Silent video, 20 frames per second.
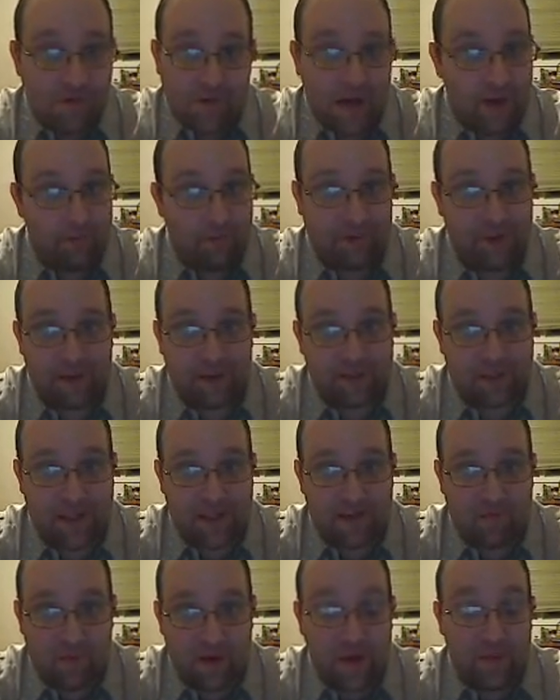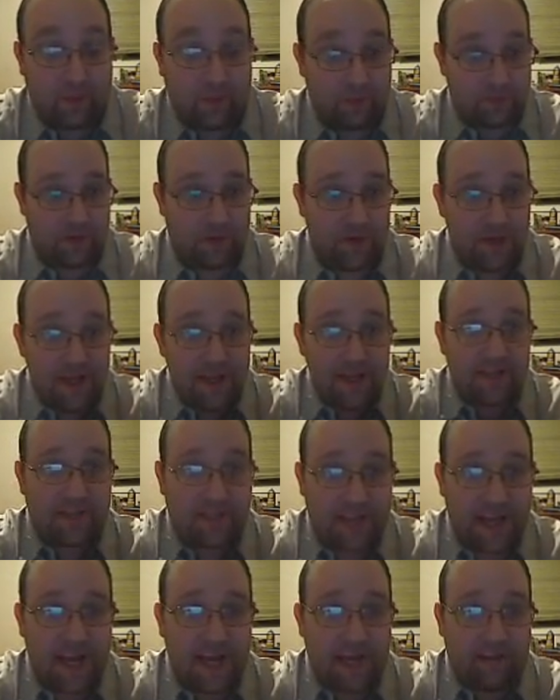But what he what does he say
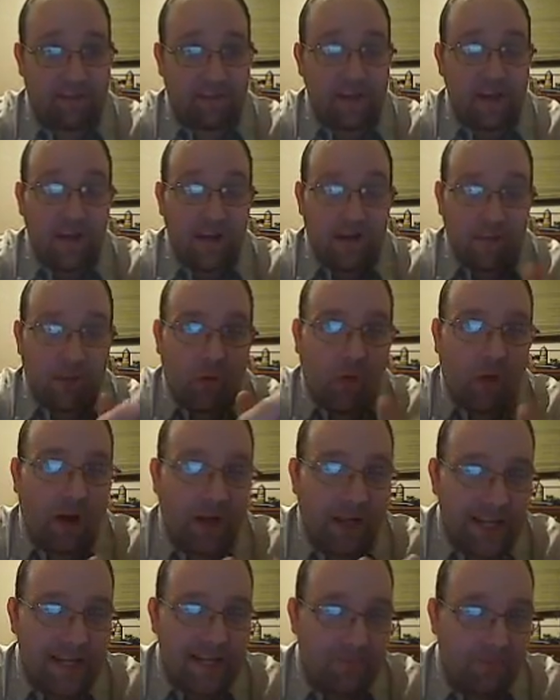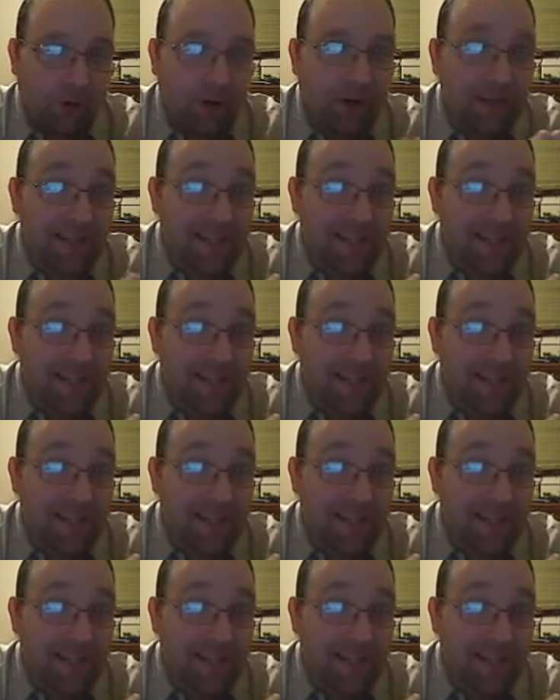here? If we